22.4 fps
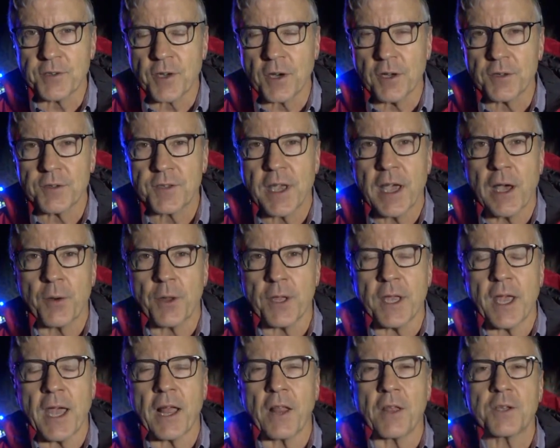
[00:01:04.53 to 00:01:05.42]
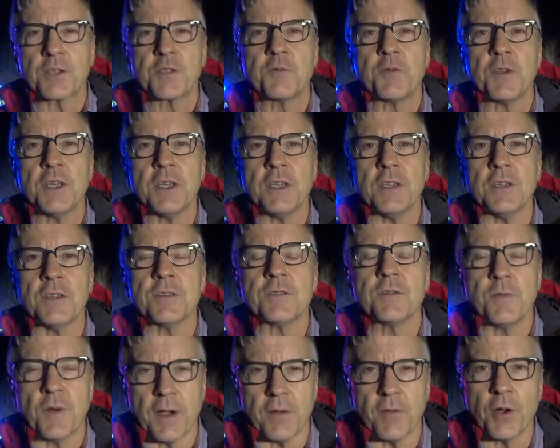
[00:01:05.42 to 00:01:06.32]
Charles County, Alex
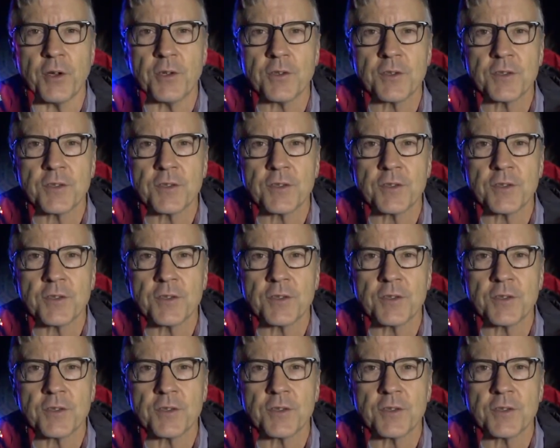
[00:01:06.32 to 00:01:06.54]
Fies, 5 on your